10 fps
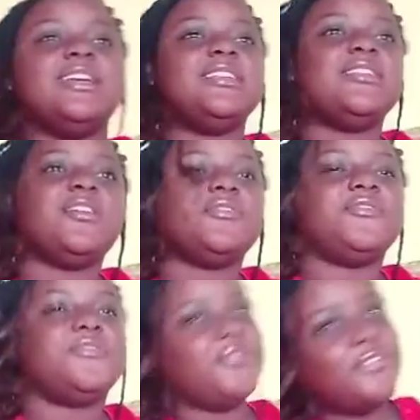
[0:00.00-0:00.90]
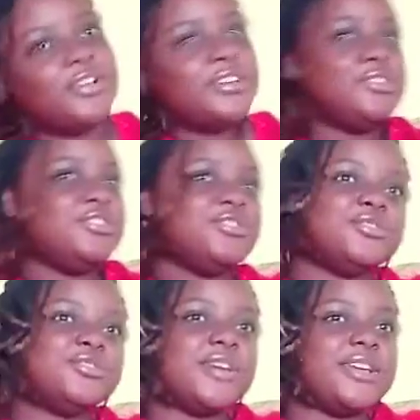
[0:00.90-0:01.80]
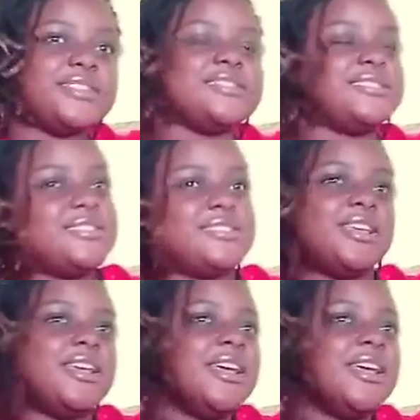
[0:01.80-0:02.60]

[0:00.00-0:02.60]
enough nutrients.